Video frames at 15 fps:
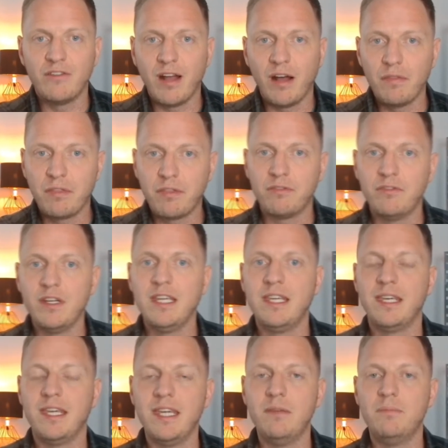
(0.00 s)
around
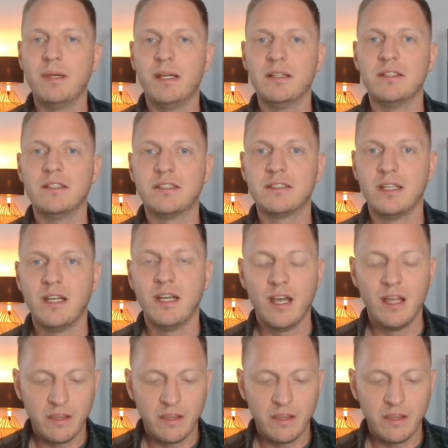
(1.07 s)
3 key pillars.